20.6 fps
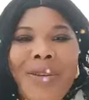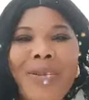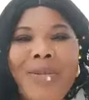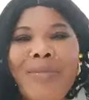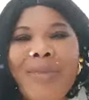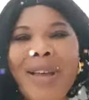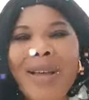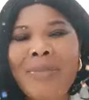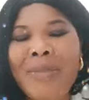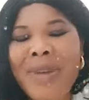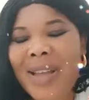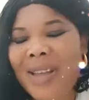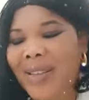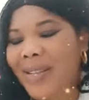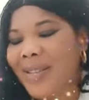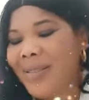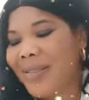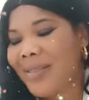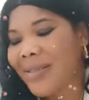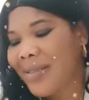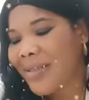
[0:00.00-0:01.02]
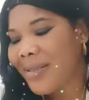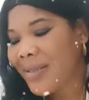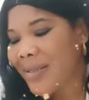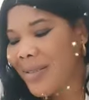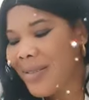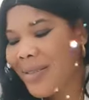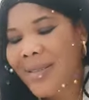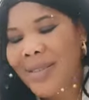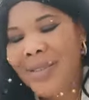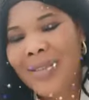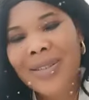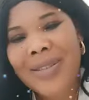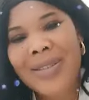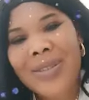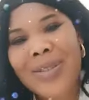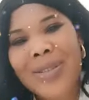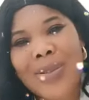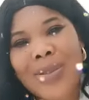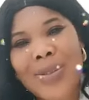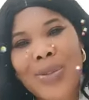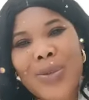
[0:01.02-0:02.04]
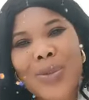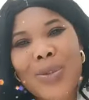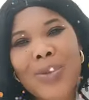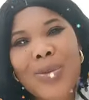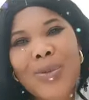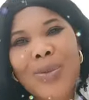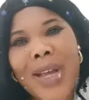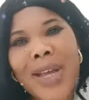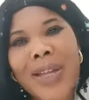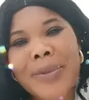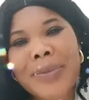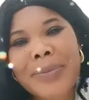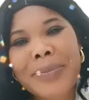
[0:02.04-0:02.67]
Mama, you do well.